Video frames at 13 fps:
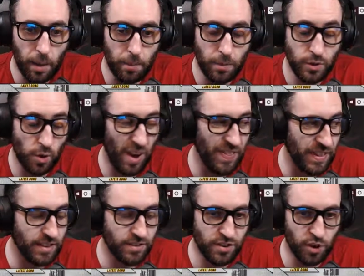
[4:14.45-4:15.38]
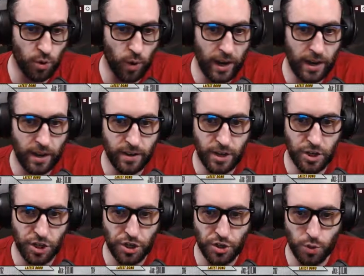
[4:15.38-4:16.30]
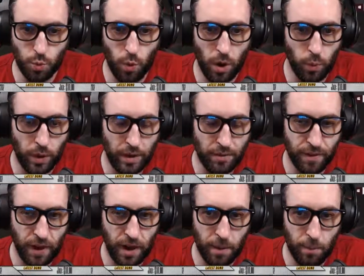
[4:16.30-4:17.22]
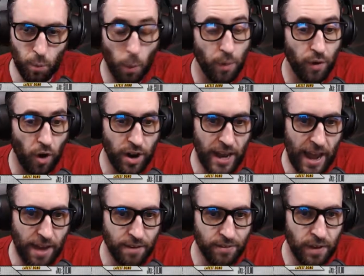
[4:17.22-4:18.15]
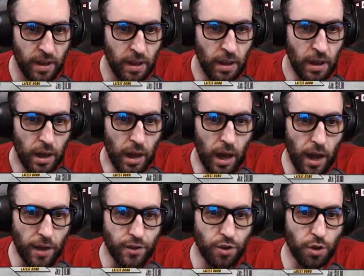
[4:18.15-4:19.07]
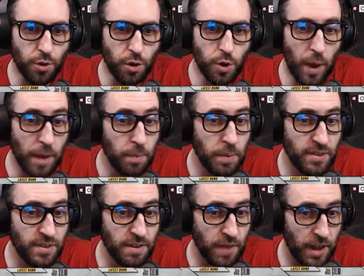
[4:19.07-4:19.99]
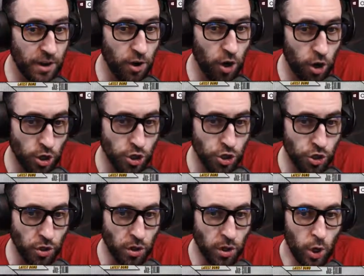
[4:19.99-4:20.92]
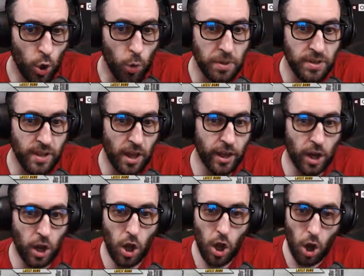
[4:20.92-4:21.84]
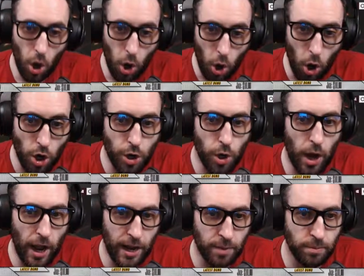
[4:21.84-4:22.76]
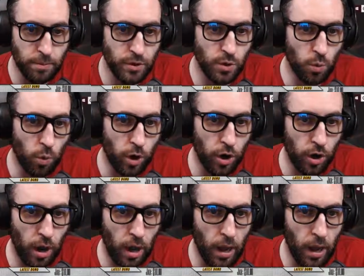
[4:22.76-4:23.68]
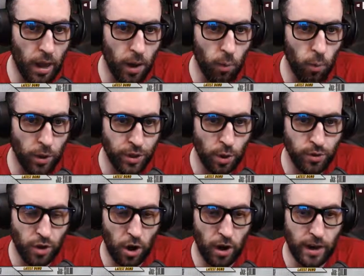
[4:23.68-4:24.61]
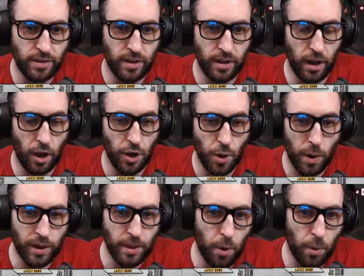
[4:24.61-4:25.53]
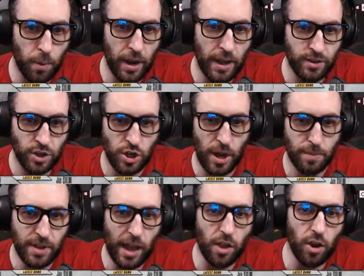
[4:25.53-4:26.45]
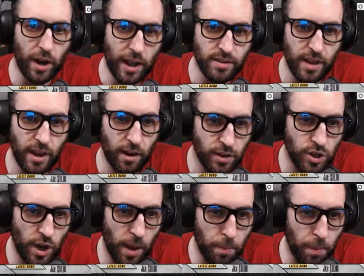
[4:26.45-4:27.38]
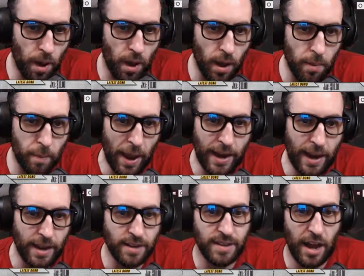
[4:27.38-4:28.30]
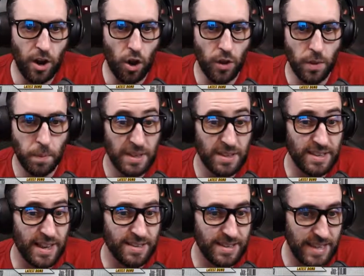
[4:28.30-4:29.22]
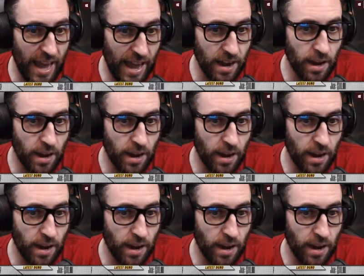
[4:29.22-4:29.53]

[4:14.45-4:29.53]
So I think this is a great addition to what we already have. There's also a new NPC vendor, Herschel, who will be selling augur items. What those are is unknown at the moment, as the shop's dialogue ends there, and the shop backend is not on the PTS yet.